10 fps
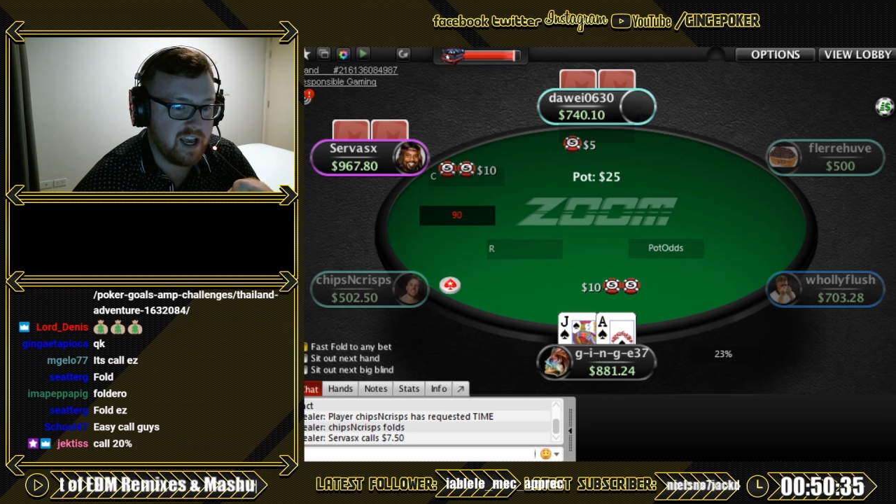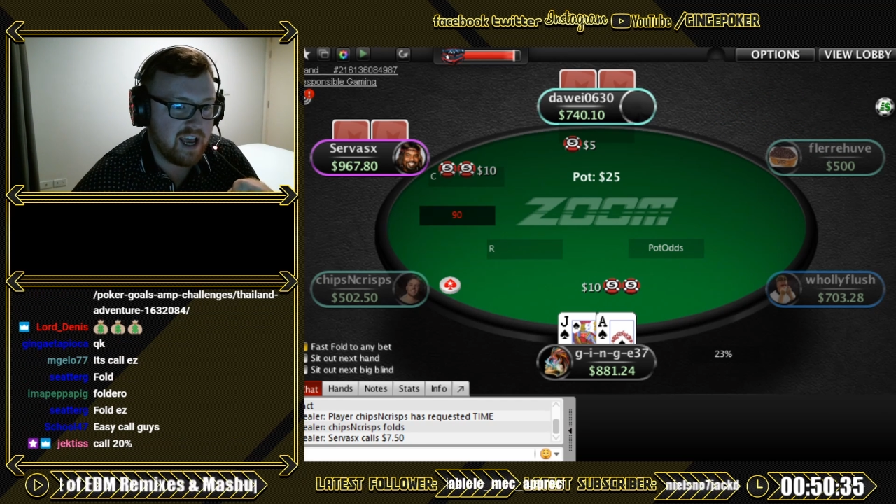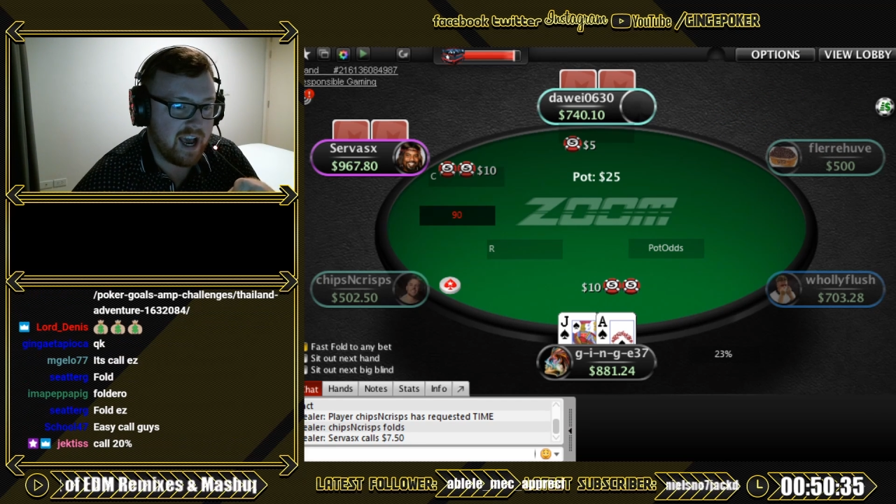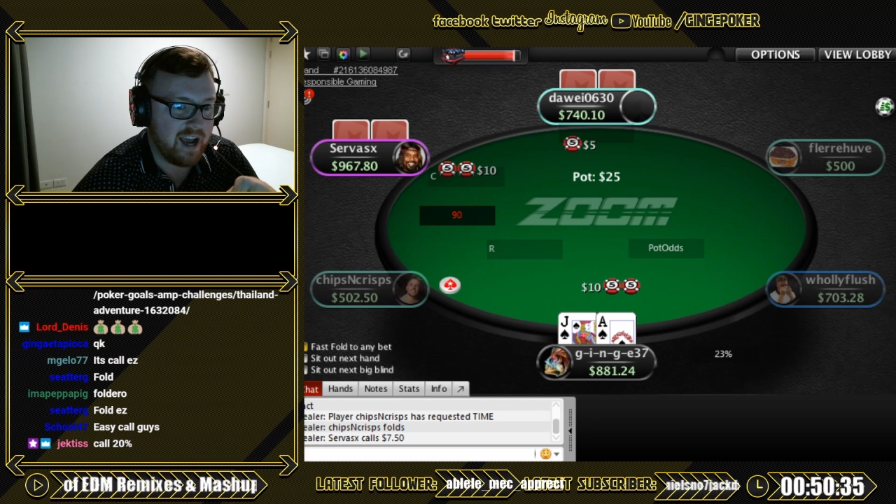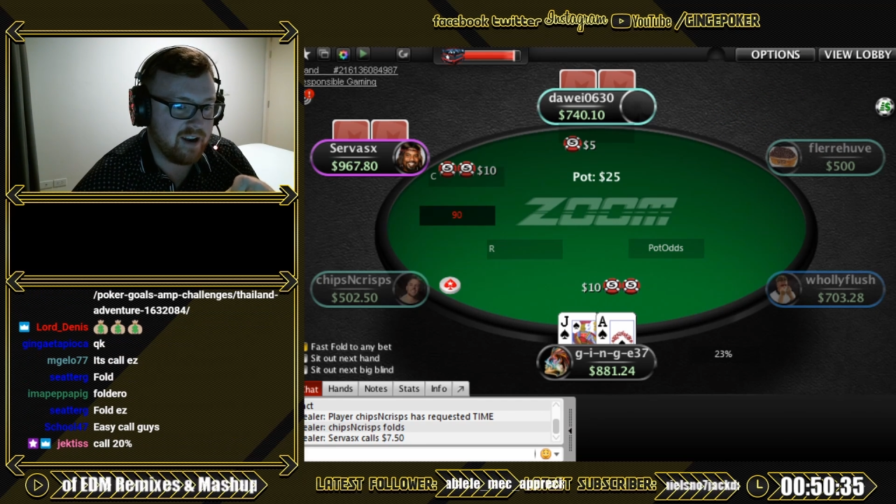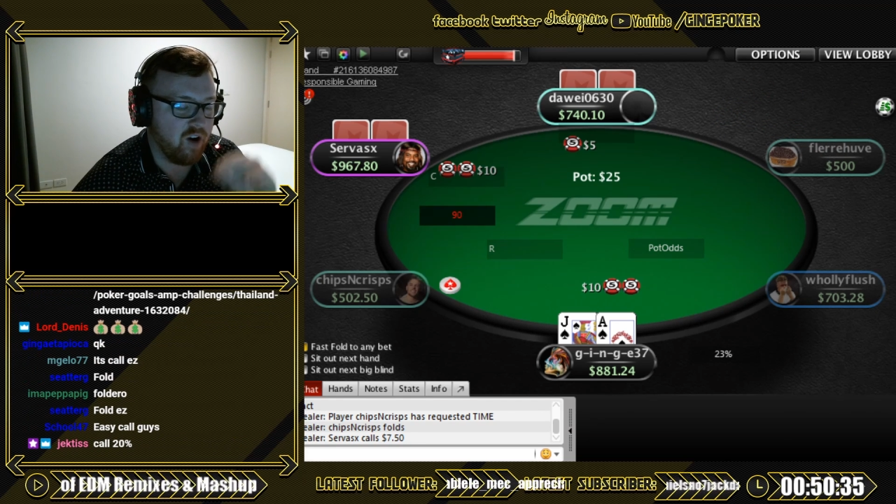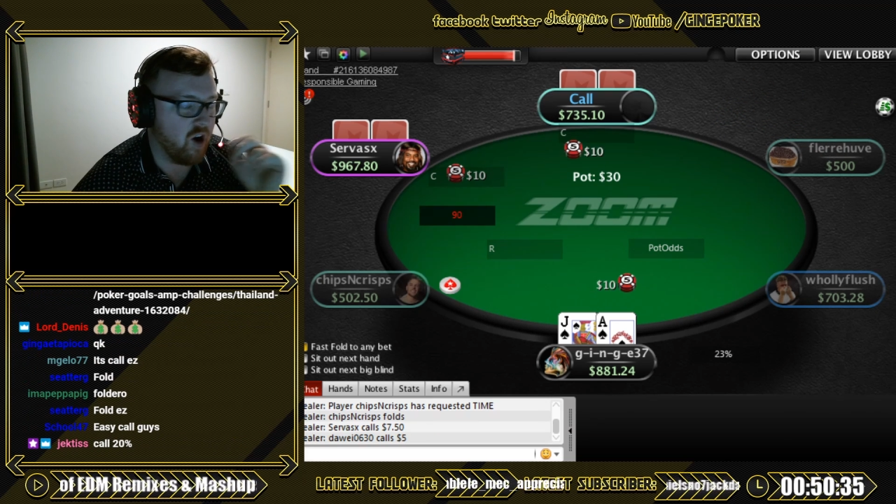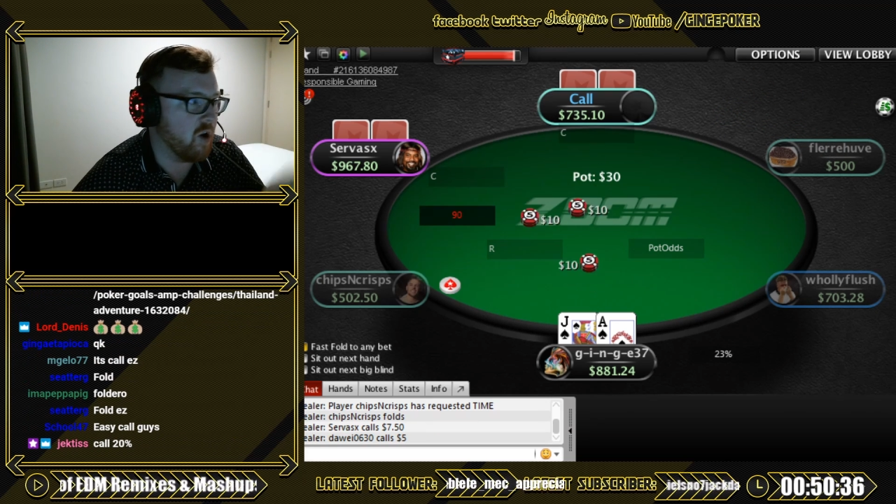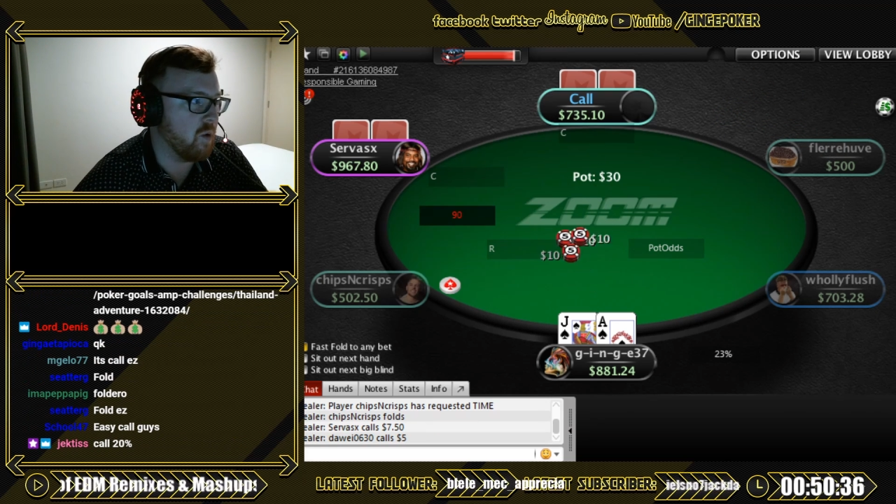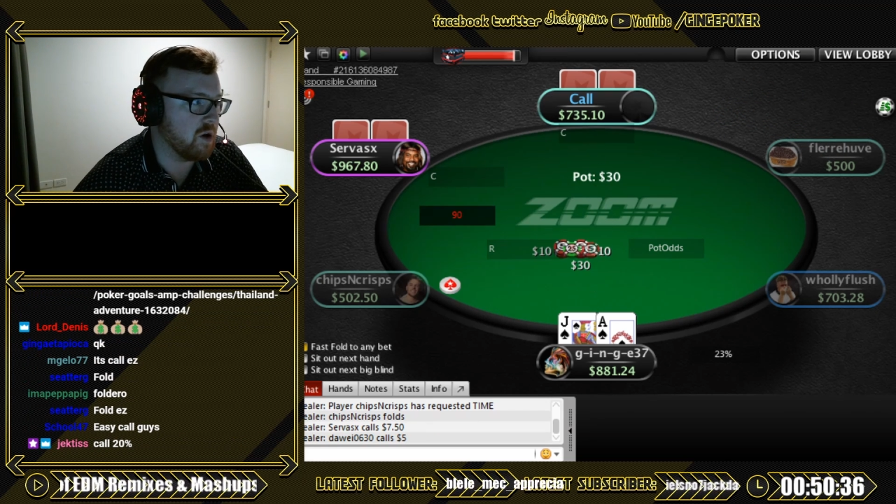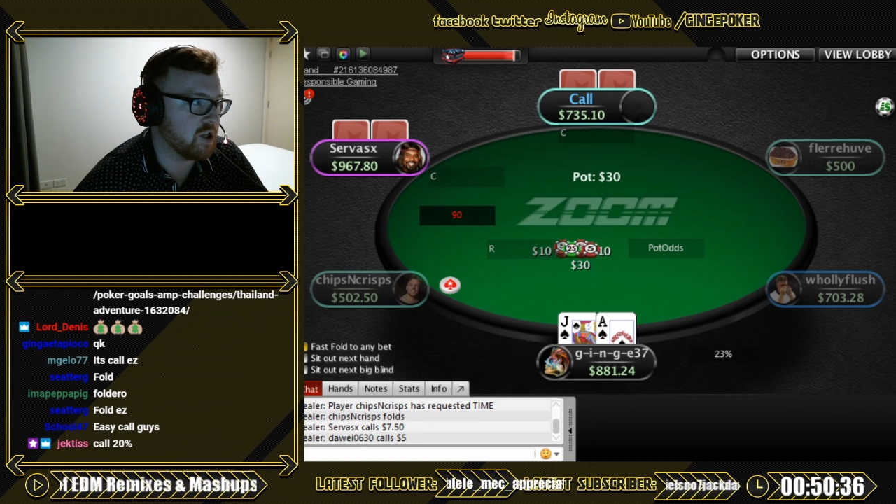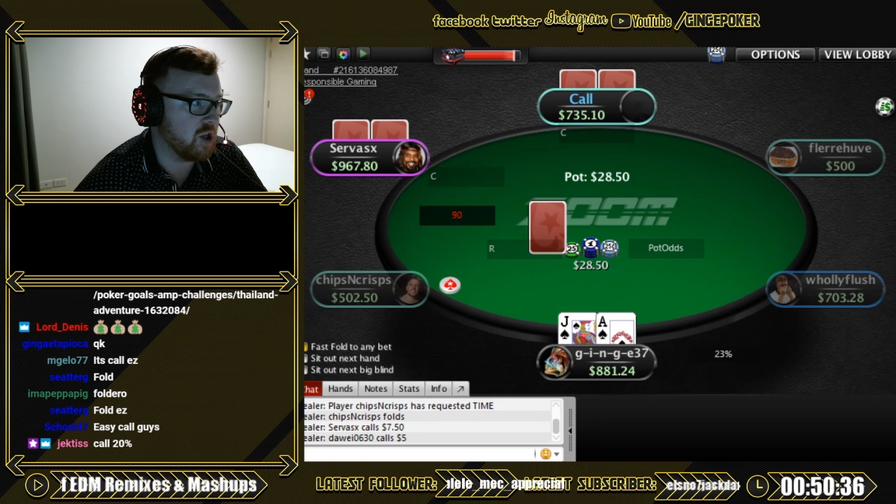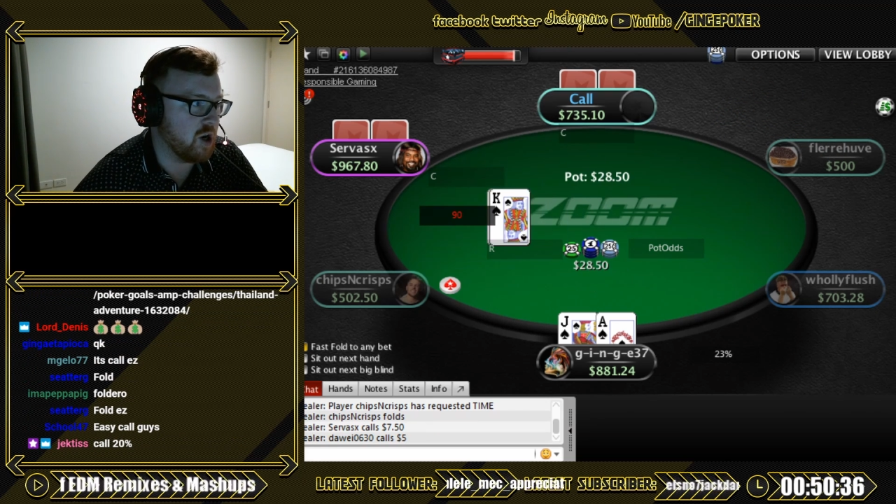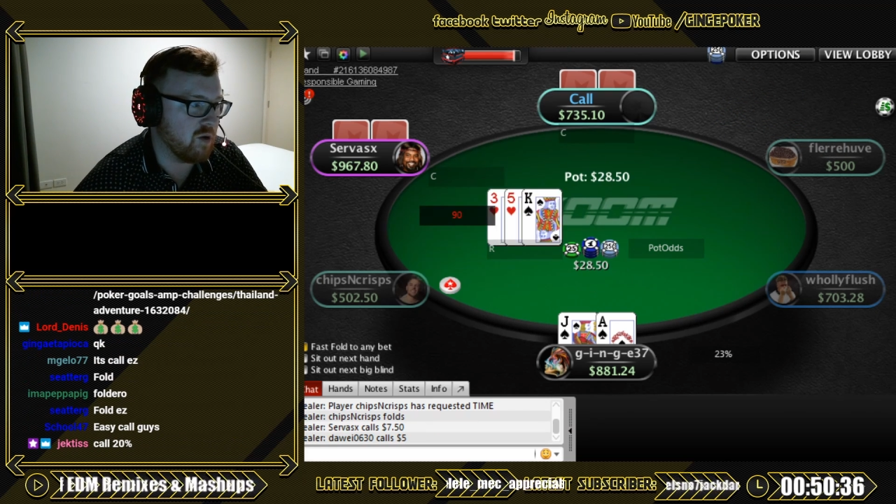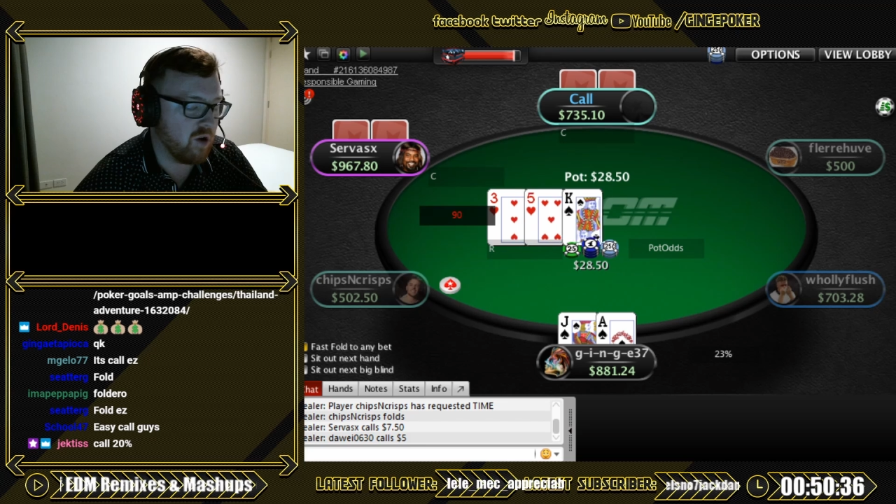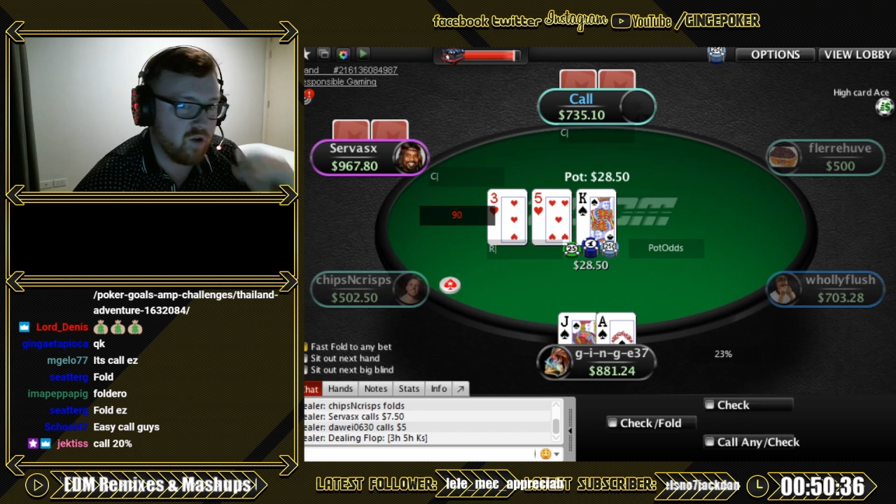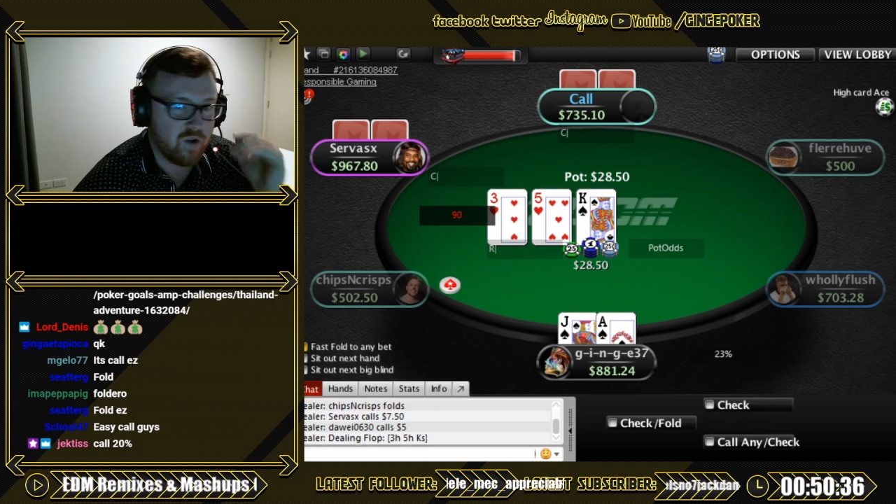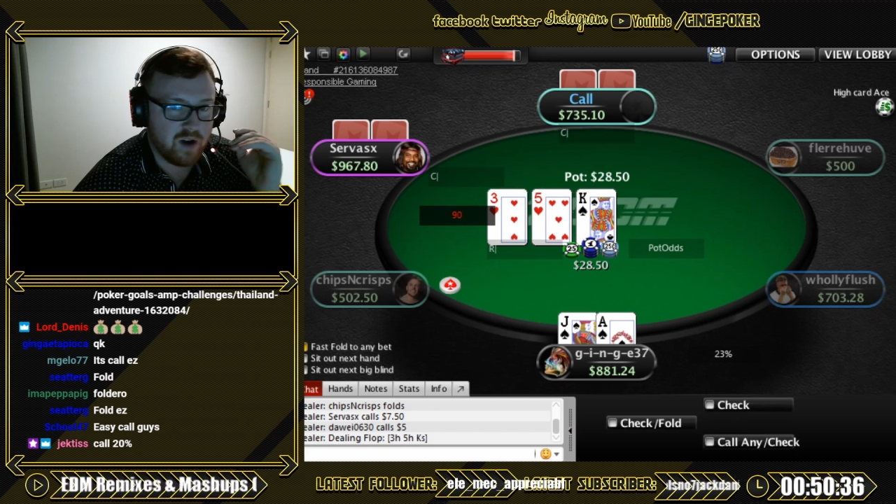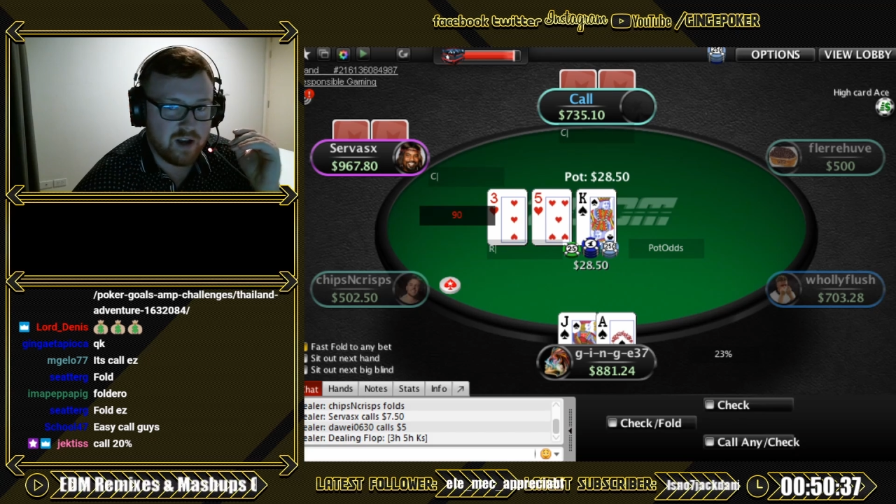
and I don't want to slow roll